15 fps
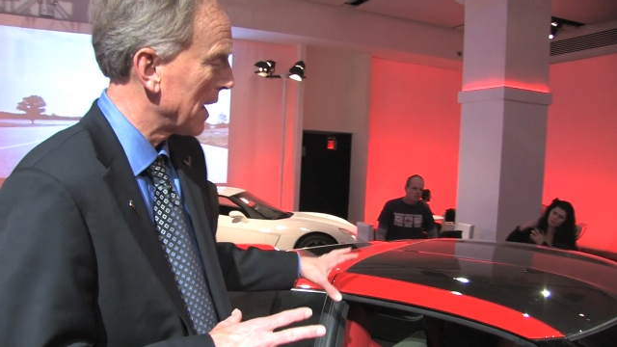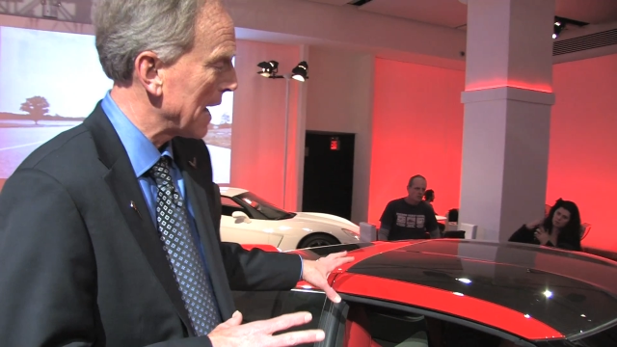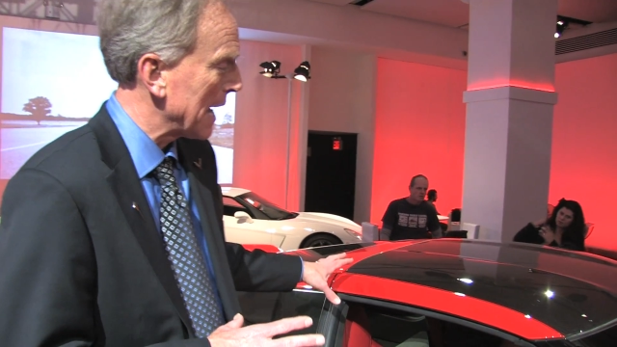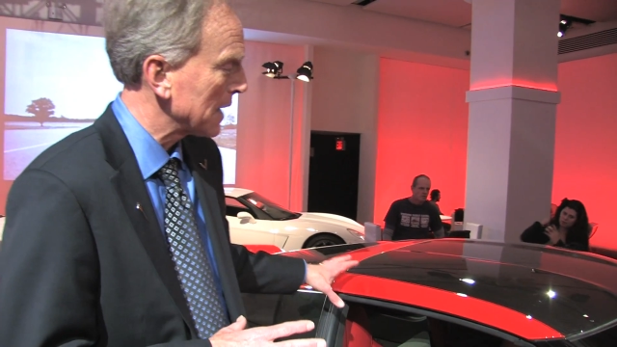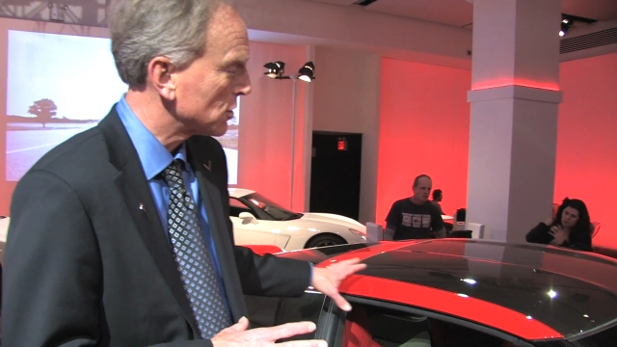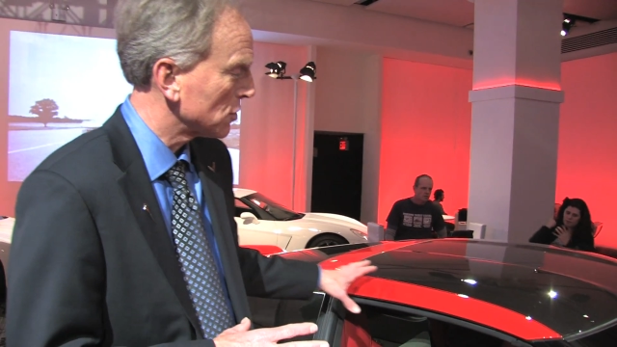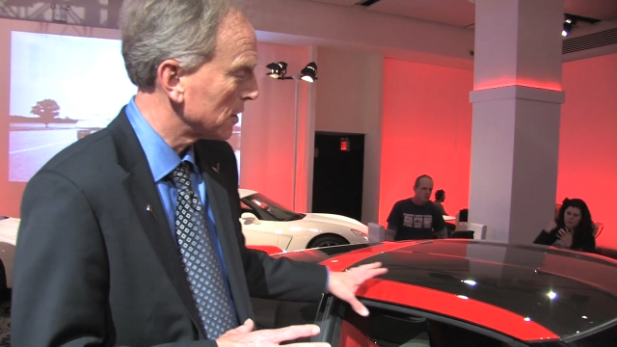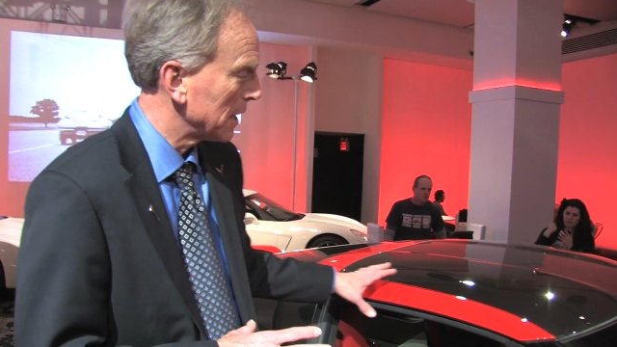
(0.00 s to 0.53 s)

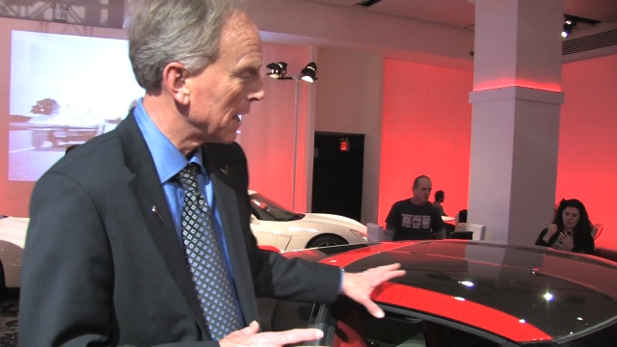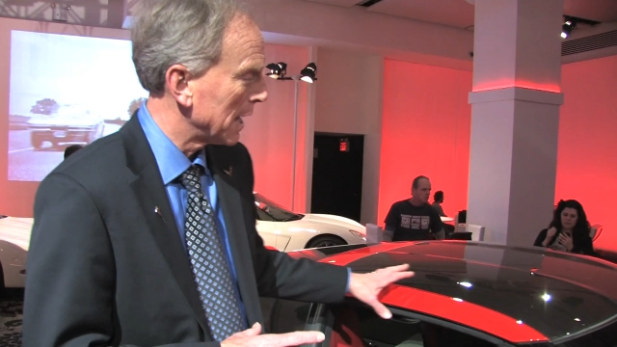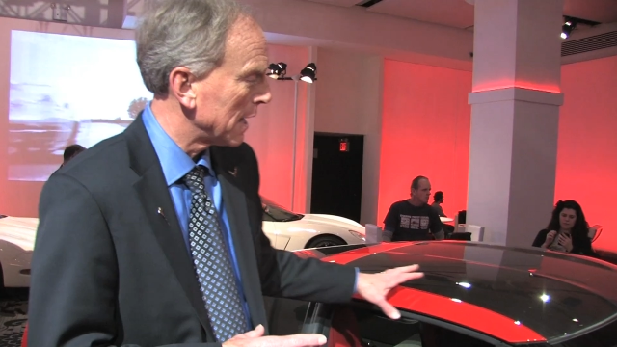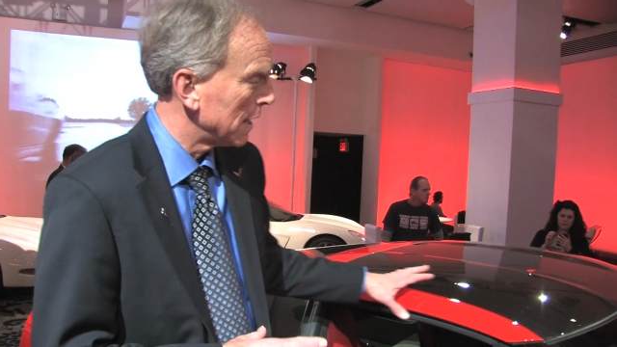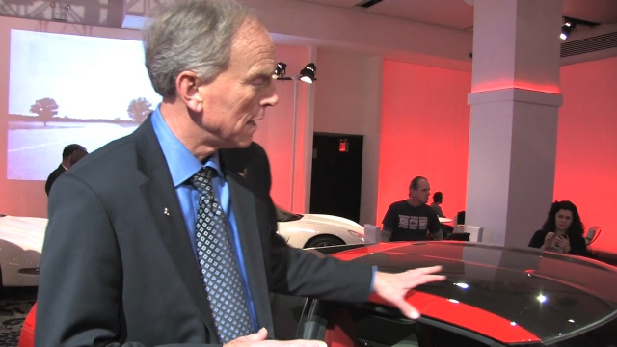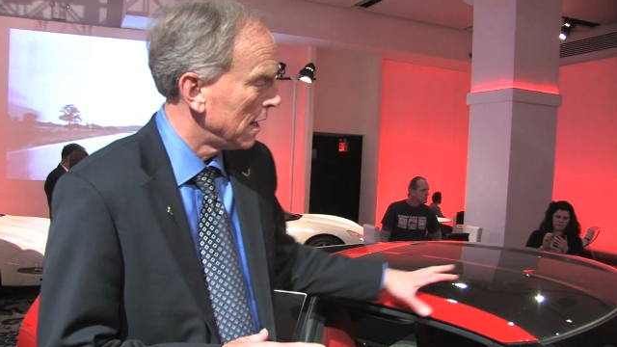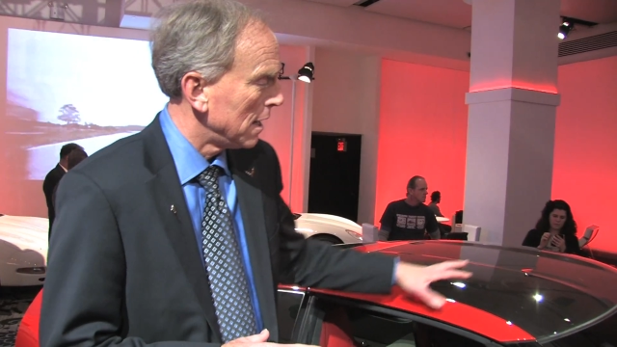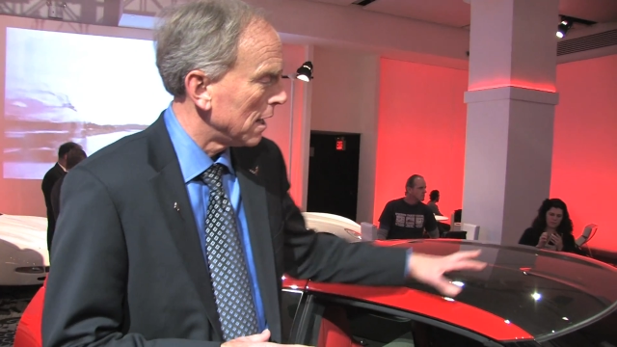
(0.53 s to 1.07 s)
actually
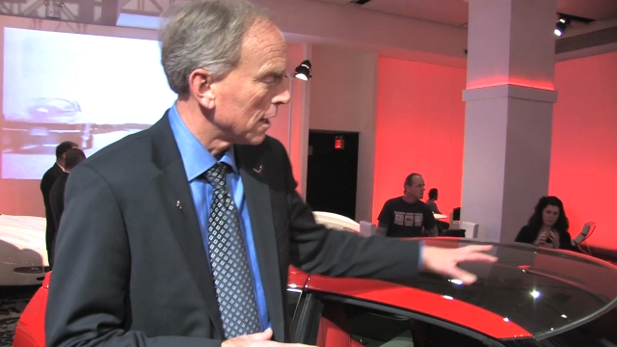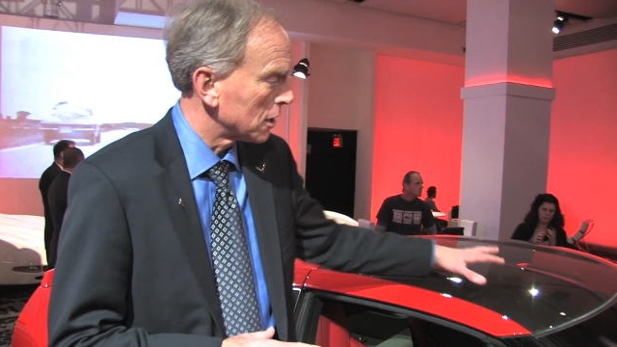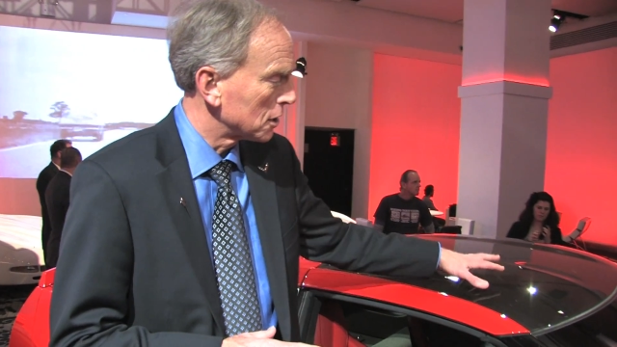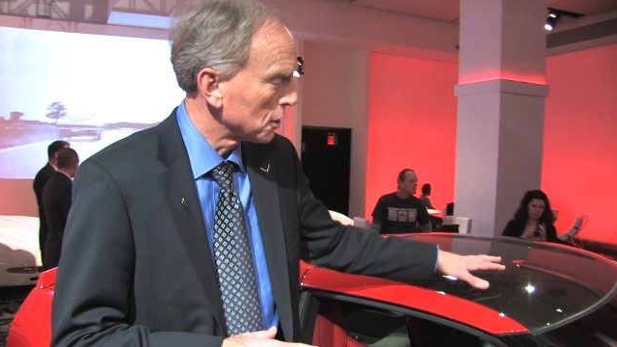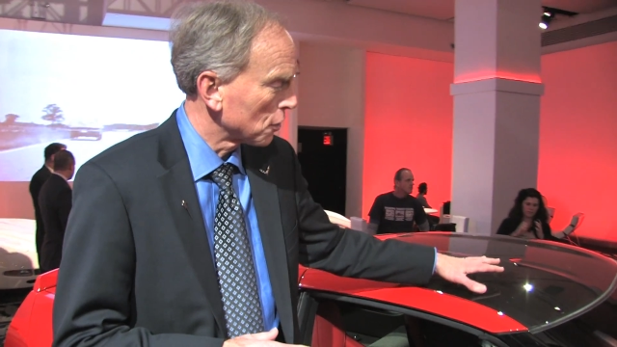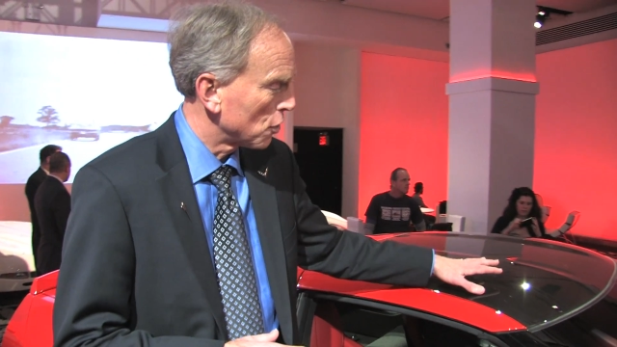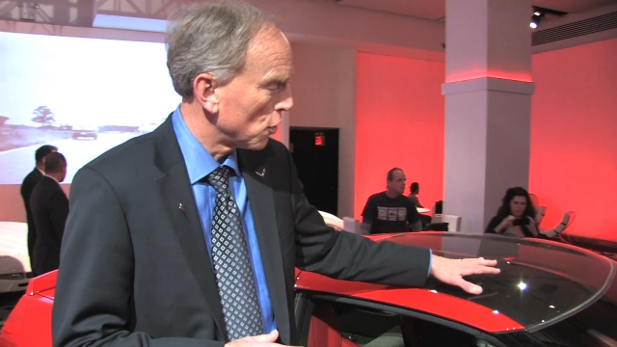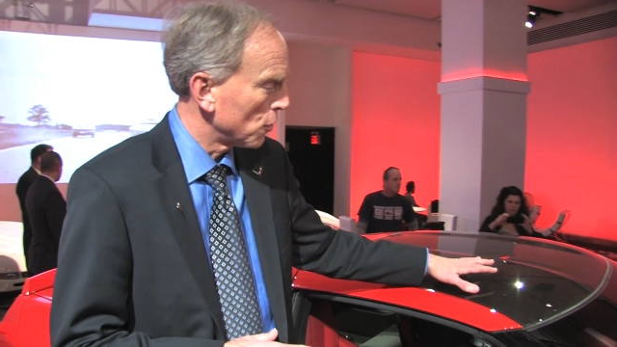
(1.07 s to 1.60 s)
get a
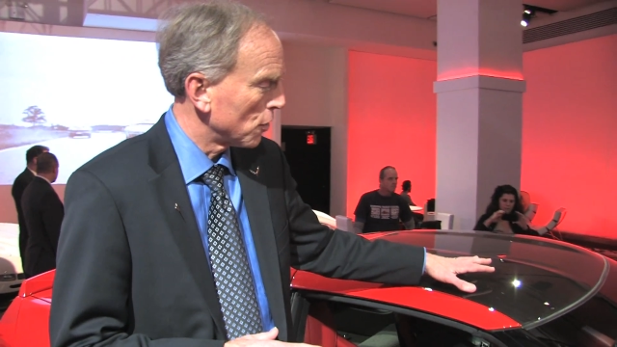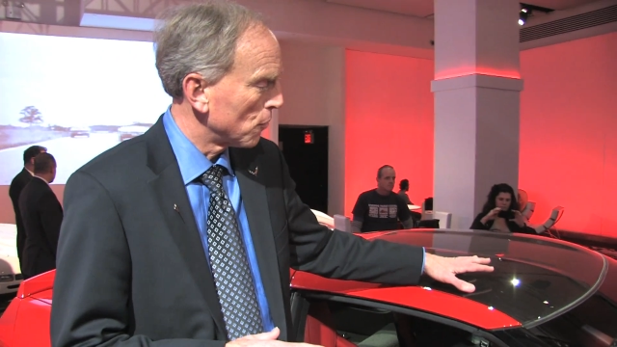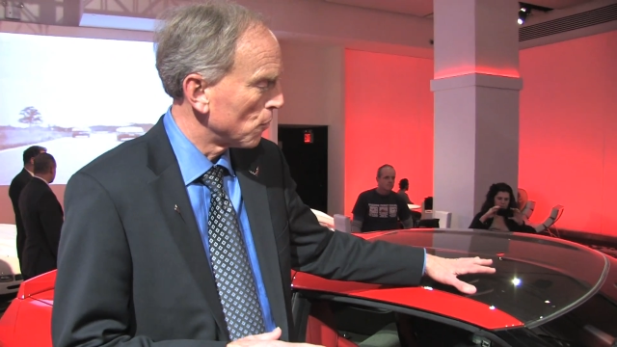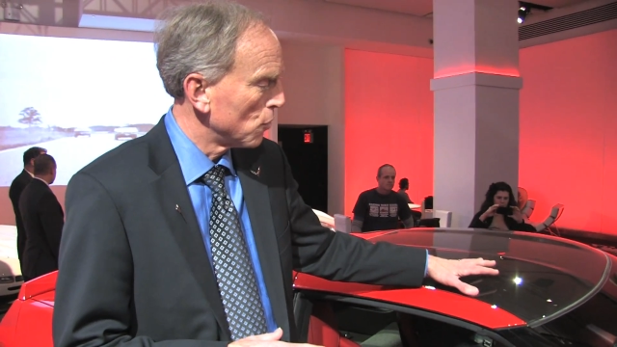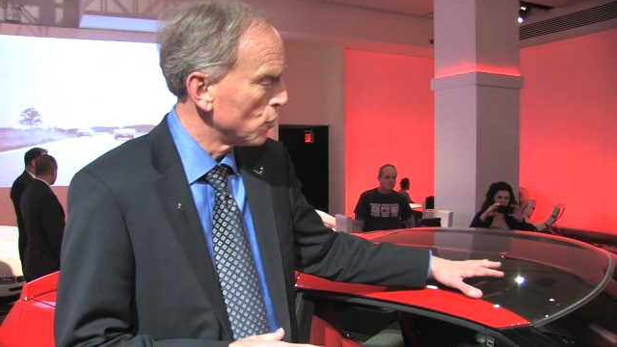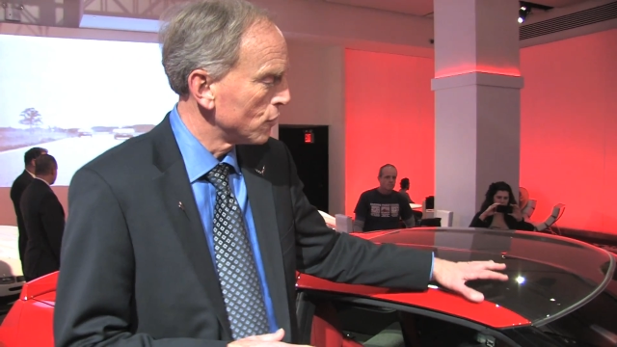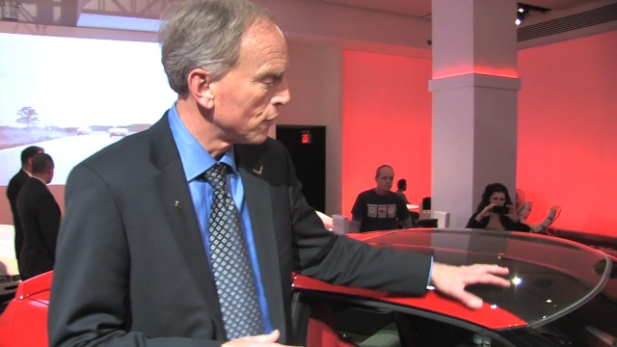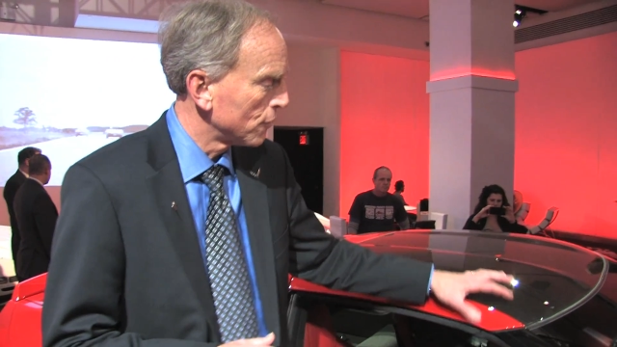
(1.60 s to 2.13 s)
clear-coated
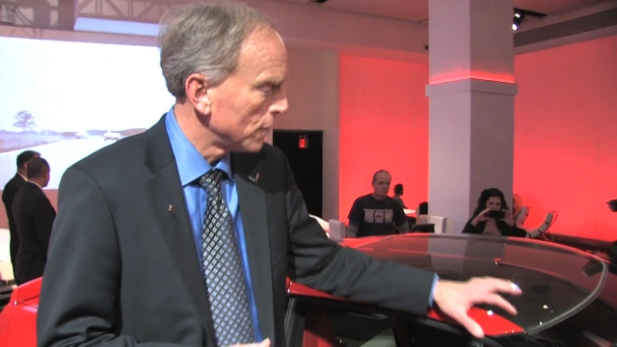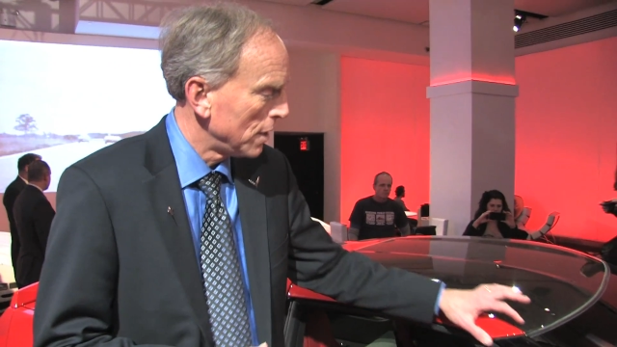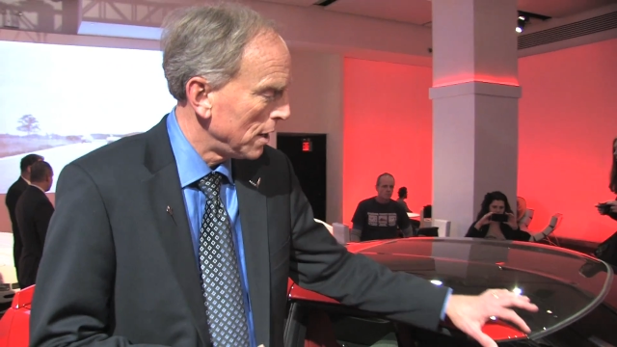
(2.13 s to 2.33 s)
roof